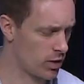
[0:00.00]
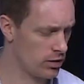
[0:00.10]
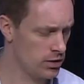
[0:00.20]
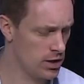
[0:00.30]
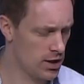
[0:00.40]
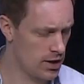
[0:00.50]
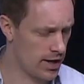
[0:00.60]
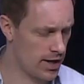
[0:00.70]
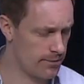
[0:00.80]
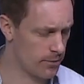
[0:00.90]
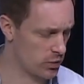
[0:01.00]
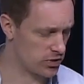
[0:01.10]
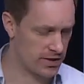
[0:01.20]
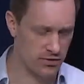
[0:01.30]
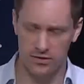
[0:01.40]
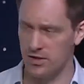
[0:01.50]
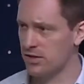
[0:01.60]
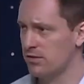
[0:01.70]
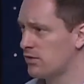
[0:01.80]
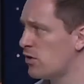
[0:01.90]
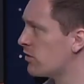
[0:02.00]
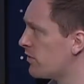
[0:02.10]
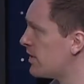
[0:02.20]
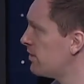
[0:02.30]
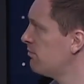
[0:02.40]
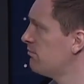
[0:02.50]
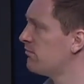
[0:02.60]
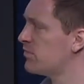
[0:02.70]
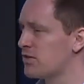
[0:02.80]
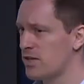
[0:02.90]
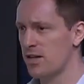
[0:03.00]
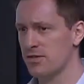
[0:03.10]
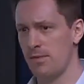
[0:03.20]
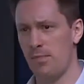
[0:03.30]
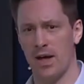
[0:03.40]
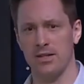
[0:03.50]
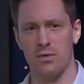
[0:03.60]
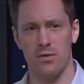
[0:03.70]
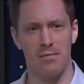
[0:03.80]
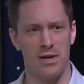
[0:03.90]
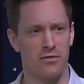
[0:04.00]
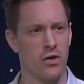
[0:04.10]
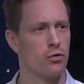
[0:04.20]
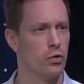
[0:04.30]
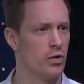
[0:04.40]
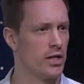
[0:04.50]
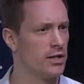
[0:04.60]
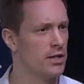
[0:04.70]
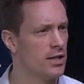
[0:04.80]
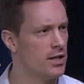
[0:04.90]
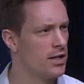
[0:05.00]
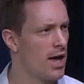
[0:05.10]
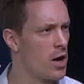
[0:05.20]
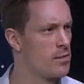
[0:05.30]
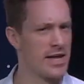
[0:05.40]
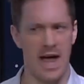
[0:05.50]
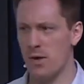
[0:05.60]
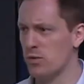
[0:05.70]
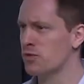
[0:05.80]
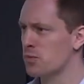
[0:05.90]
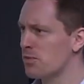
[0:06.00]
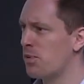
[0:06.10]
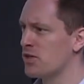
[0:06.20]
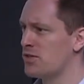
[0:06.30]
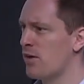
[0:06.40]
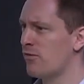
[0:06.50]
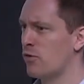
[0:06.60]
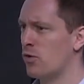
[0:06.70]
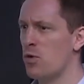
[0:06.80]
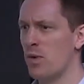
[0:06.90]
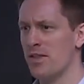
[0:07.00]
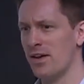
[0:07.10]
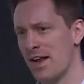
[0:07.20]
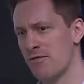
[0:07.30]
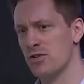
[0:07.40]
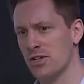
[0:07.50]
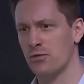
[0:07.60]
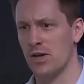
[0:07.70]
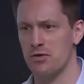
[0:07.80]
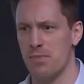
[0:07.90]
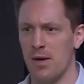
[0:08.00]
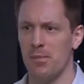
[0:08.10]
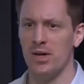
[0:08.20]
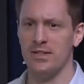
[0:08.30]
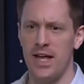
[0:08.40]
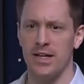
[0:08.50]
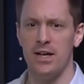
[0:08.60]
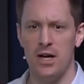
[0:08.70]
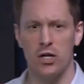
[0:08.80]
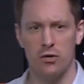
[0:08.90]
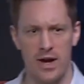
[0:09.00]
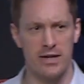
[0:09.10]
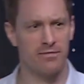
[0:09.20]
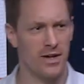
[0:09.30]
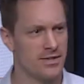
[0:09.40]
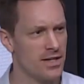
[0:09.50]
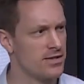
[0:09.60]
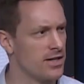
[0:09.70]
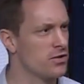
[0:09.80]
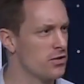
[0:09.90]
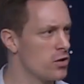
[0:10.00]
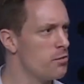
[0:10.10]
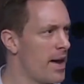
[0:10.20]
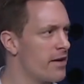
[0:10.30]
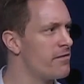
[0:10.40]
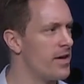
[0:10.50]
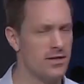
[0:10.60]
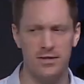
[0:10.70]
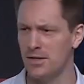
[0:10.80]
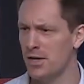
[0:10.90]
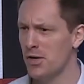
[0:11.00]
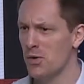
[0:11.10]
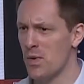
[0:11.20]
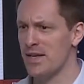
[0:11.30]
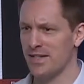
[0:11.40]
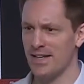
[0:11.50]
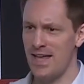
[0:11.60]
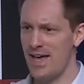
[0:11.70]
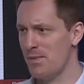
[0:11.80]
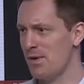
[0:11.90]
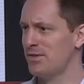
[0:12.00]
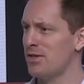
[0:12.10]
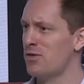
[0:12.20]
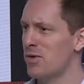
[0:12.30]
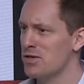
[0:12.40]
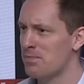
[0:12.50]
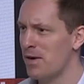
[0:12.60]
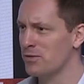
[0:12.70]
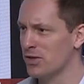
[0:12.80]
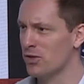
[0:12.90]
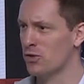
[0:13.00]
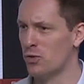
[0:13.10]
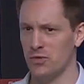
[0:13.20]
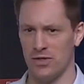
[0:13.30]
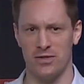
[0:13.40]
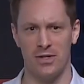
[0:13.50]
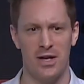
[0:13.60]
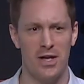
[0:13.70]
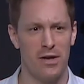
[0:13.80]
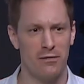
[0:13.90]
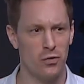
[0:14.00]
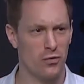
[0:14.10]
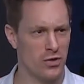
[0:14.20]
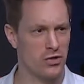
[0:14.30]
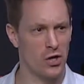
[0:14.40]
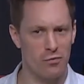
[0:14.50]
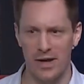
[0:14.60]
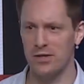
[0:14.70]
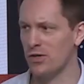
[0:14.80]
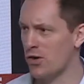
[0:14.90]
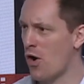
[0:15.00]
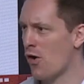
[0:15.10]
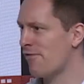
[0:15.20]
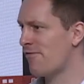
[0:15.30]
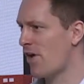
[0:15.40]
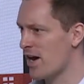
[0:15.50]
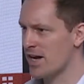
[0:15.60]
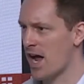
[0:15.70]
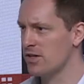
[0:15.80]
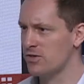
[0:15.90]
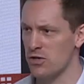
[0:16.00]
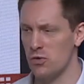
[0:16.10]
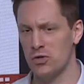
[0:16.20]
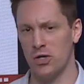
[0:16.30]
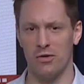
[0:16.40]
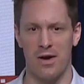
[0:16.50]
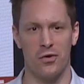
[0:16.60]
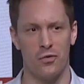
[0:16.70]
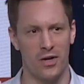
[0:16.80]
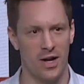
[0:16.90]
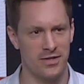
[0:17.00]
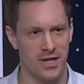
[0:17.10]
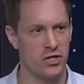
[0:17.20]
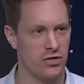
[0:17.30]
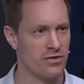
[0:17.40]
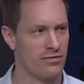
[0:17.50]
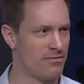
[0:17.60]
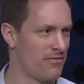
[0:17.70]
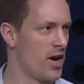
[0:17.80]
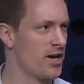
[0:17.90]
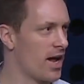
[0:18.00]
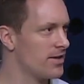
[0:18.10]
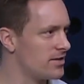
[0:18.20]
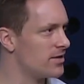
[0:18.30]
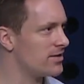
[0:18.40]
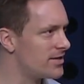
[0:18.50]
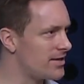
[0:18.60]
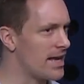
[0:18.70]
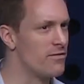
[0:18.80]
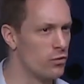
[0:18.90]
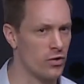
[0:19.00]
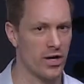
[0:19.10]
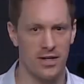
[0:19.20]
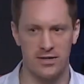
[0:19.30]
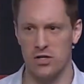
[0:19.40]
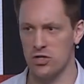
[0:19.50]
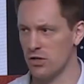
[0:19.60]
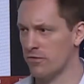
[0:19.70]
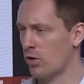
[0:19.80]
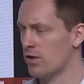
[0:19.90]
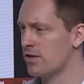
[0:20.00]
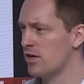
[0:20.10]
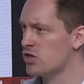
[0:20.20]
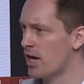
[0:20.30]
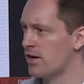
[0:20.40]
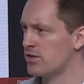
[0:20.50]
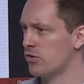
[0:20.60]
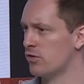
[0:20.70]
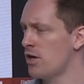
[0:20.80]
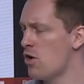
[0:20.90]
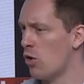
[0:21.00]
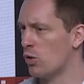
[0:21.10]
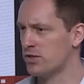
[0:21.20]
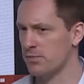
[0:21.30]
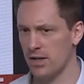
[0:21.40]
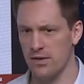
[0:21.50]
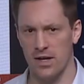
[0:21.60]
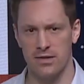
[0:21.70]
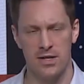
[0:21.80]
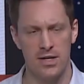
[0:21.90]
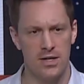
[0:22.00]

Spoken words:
well, which leads on to the no agreed societal impact. We would measure very crudely. How many hours was a person out for? Well, on average, that's £300 per day. Great, fantastic. So you pay a fence. We say, yeah, well done, £300 to good causes. If you're a director of finance and you turn around an organization's finances and save an organization, a volunteering charity or something like that,